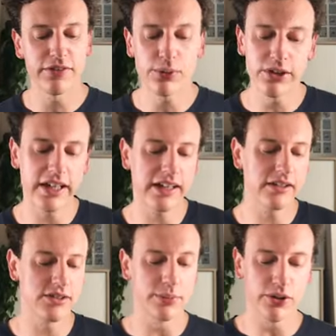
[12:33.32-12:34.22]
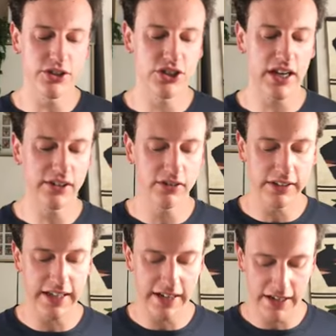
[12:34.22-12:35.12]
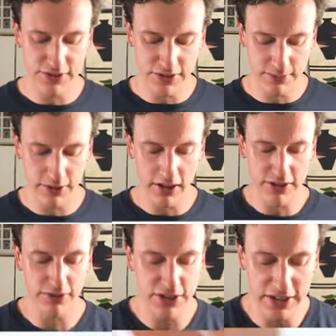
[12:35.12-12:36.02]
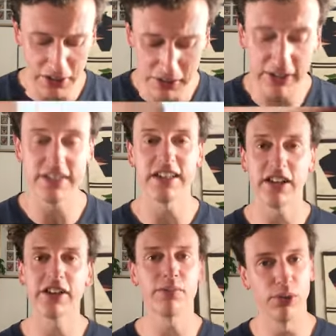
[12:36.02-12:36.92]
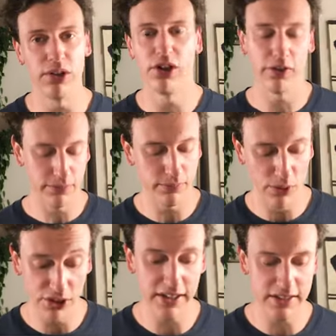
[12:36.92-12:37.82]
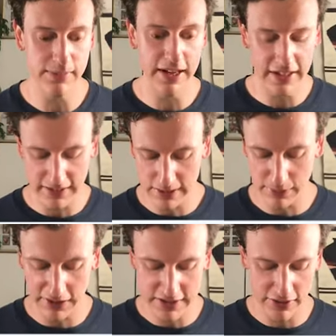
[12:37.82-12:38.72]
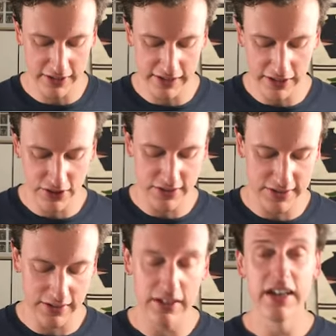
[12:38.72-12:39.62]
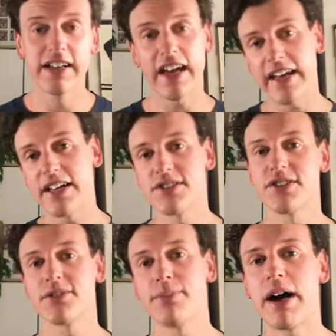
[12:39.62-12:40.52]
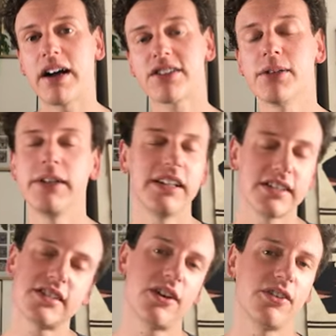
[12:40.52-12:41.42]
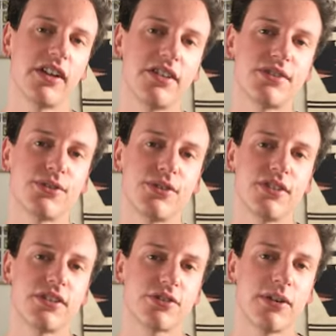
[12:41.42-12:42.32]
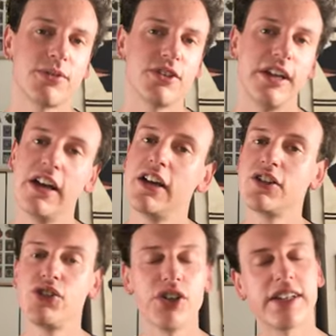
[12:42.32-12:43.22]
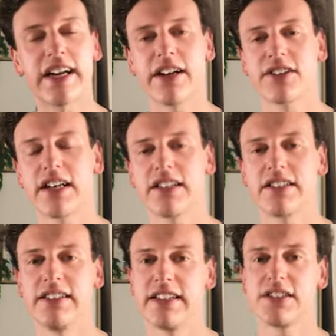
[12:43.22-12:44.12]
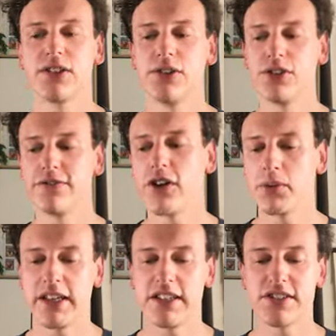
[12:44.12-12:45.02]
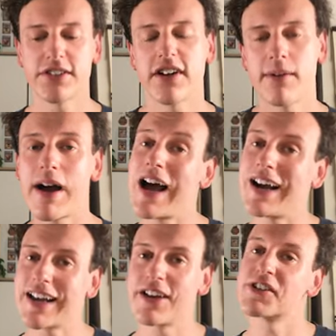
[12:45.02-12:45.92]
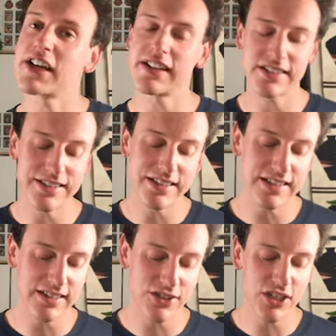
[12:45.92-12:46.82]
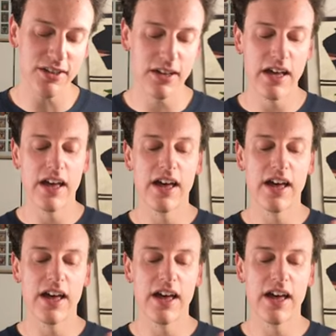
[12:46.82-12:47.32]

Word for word: and if you want to support the channel and get your hands on some cards, obviously you can tell like I put a lot of work into making these planetary collections, then get your hands on some packs. There'll be a link to the online store in the description. Join the Chaos Galaxy Discord. Follow me on Instagram at Chaos Galaxy TCG